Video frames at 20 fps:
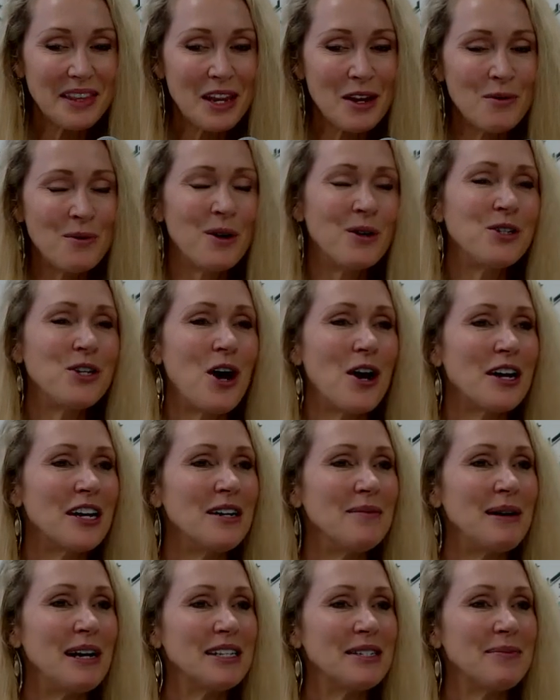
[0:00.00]
we were talking
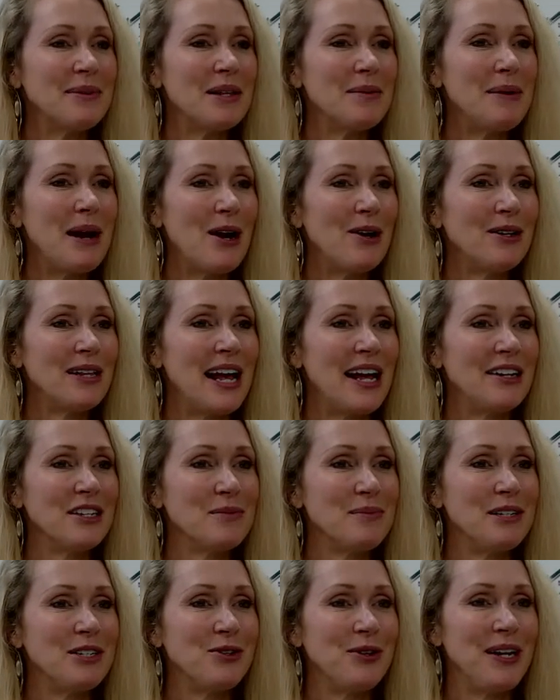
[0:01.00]
about some of the
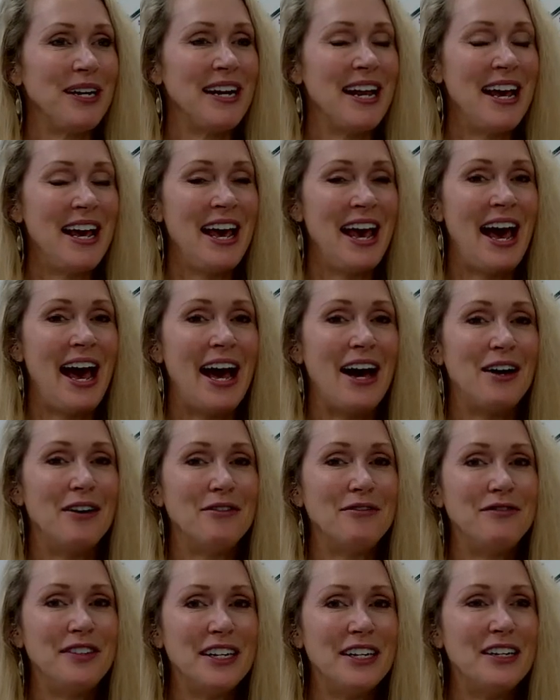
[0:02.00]
parallels between
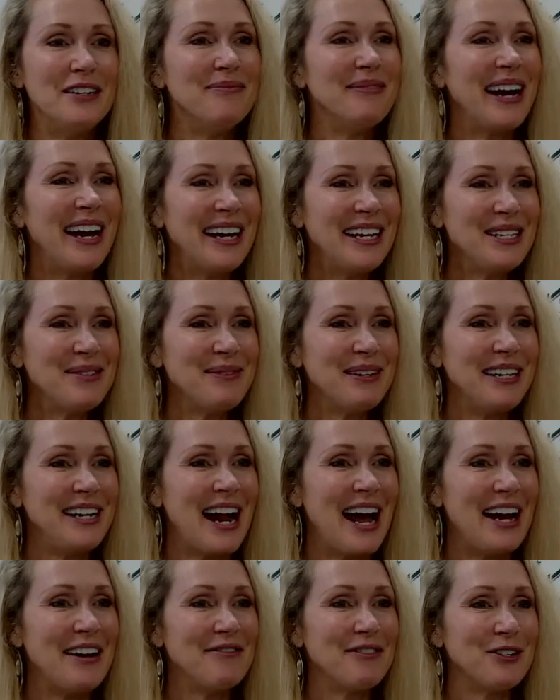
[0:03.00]
how Phil, my husband, and
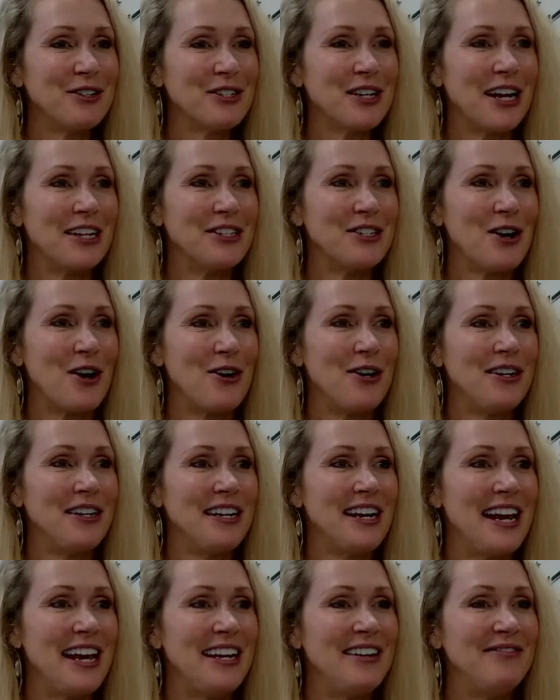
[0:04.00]
I first got
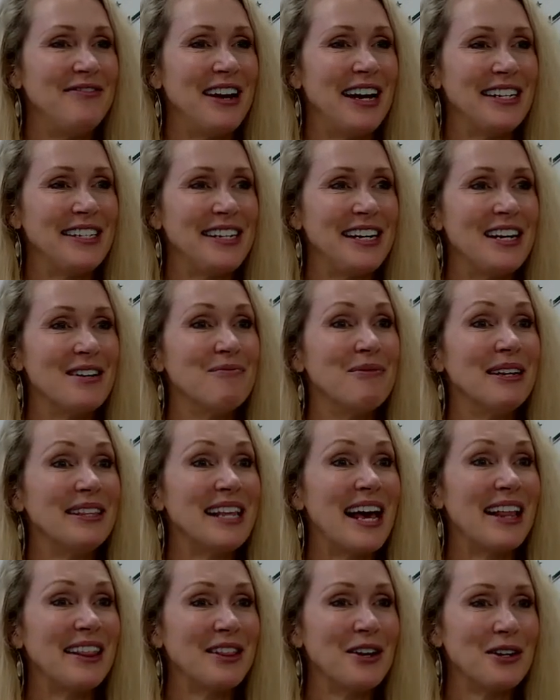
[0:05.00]
started in investing and what
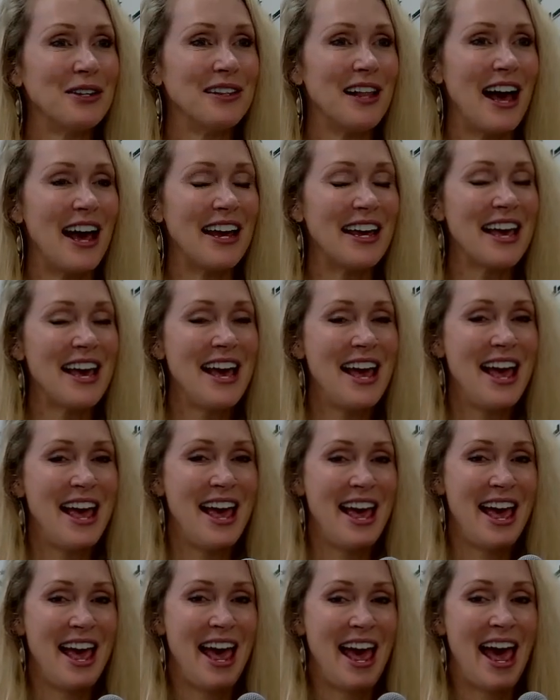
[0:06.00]
that looked like.
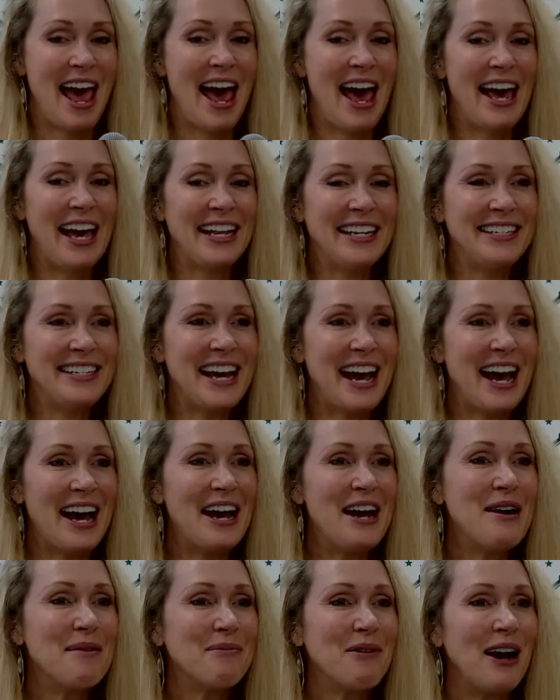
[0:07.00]
And
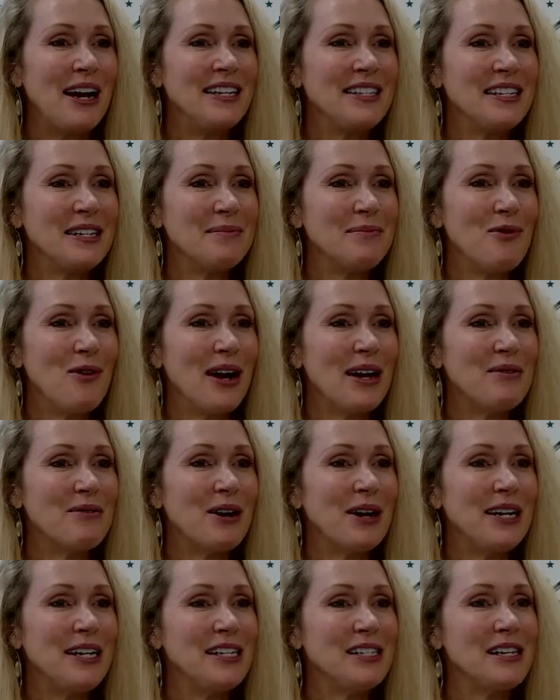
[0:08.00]
Brian's at a point
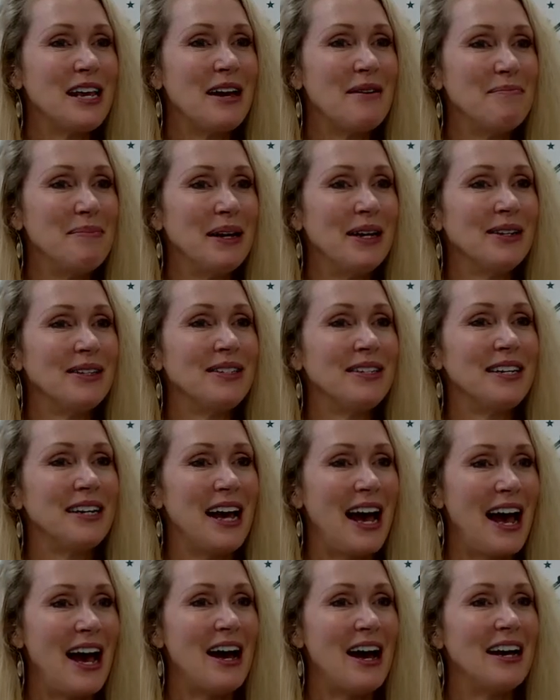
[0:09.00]
where he's built
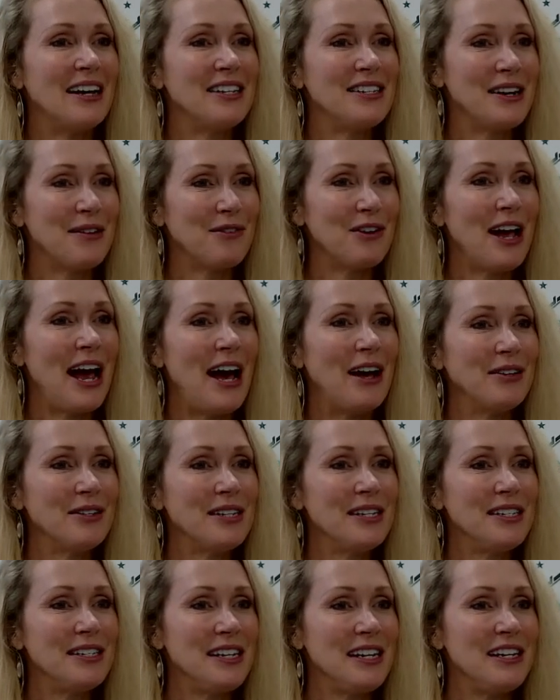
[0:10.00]
several
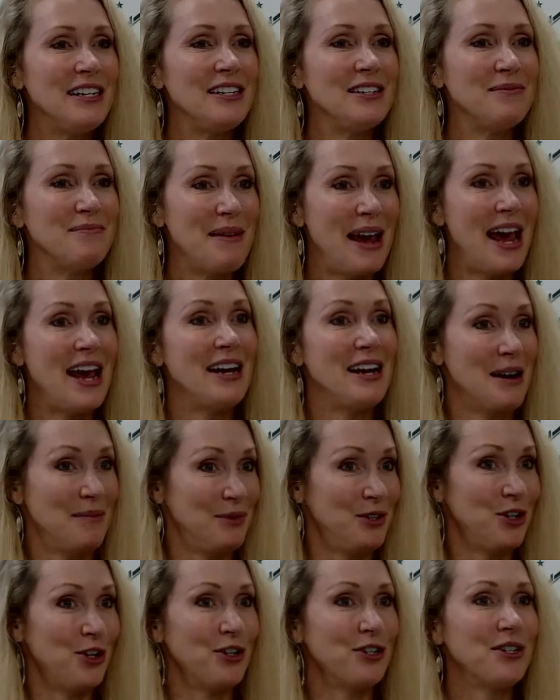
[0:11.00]
houses. He's made, I'm
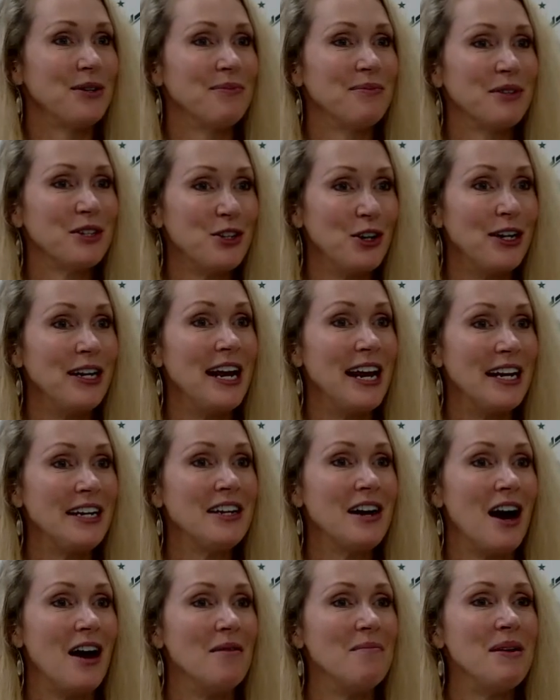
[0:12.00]
sure, some good
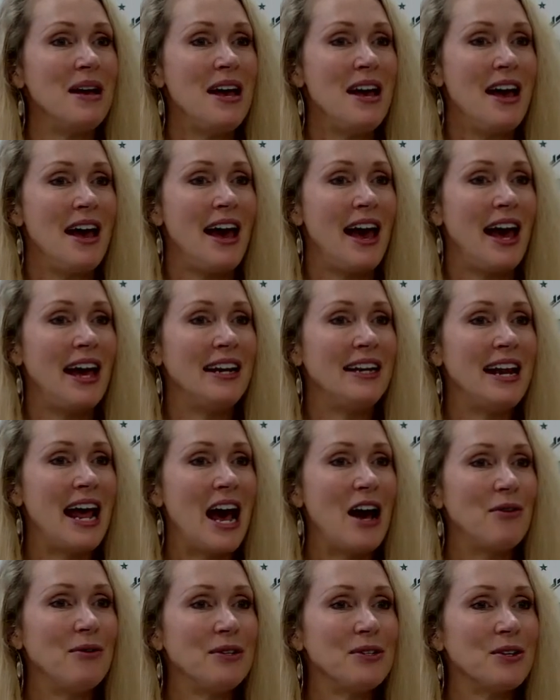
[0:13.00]
income, and
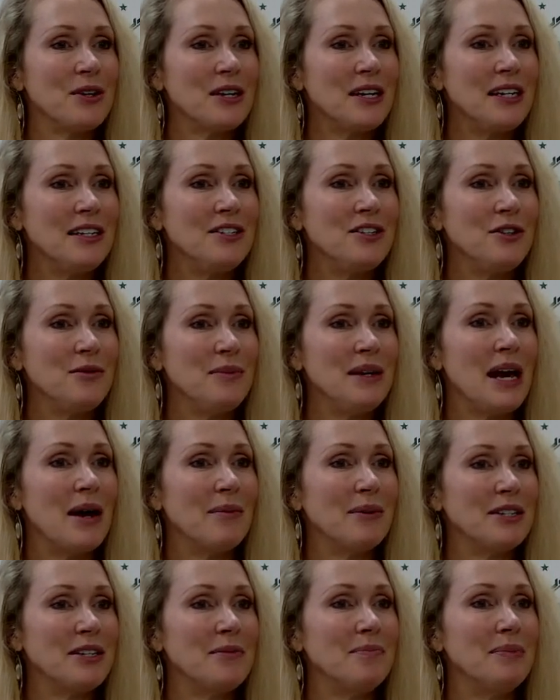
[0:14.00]
now is looking to be
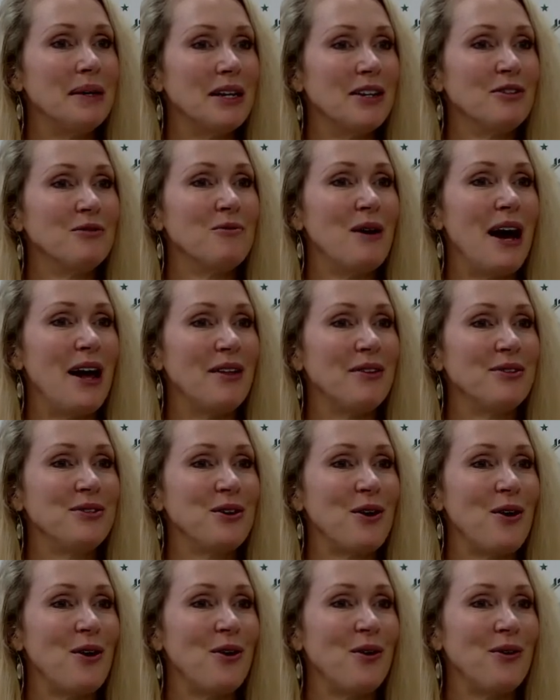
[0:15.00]
able to build wealth.
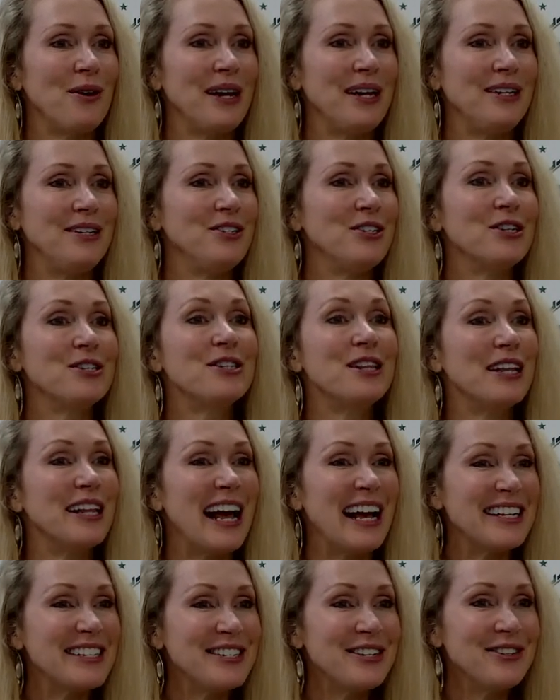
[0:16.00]
So in just the
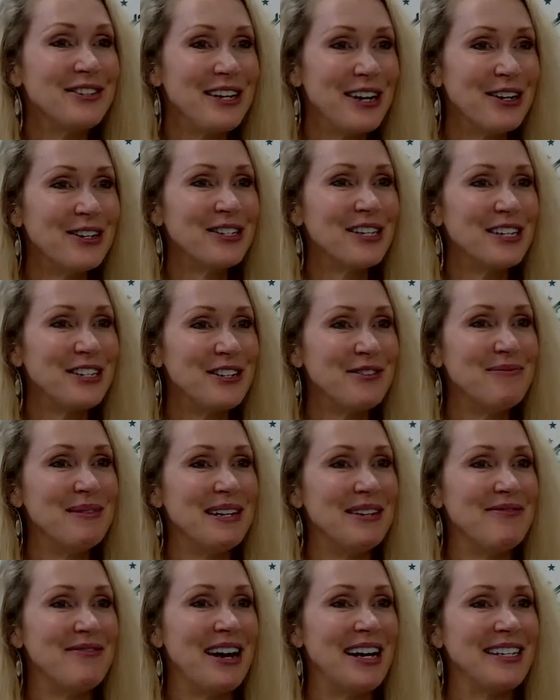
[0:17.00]
last 2 years that you've
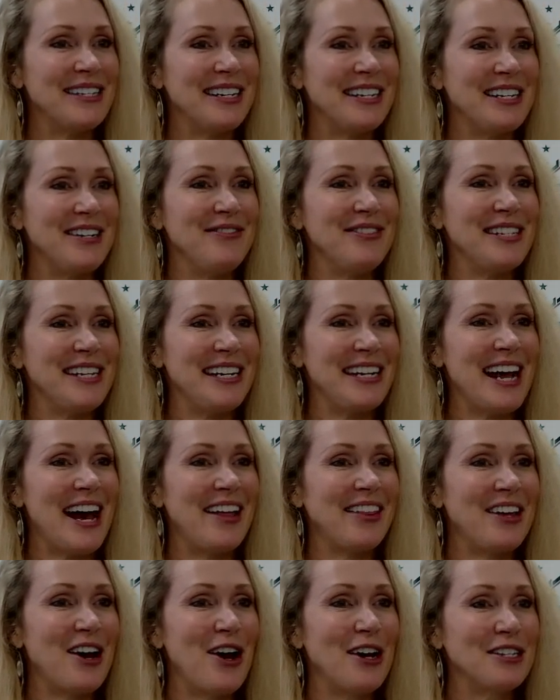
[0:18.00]
been investing, you've seen
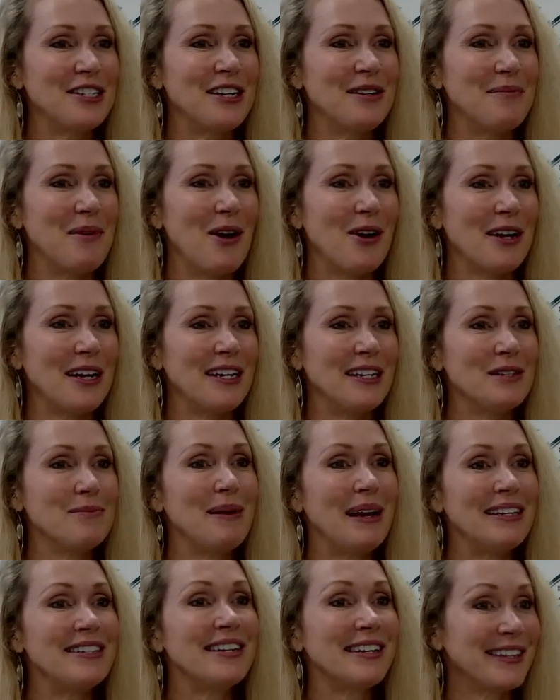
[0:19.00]
how the Austin market has
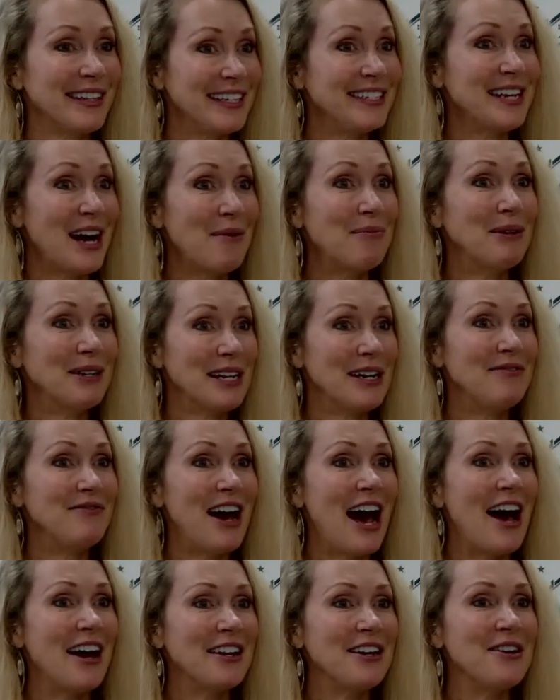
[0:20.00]
basically doubled in
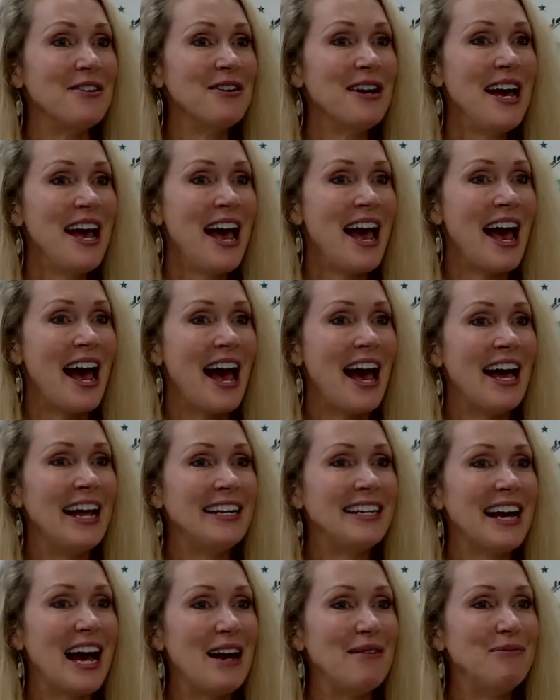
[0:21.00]
value.
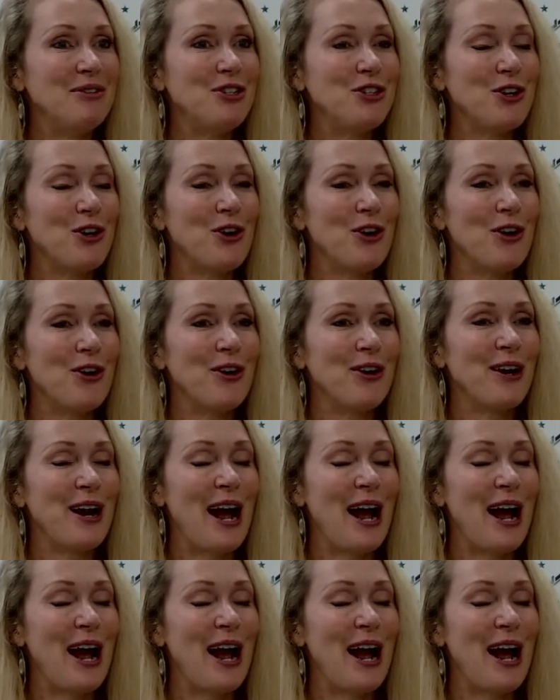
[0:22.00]
And I'm sure,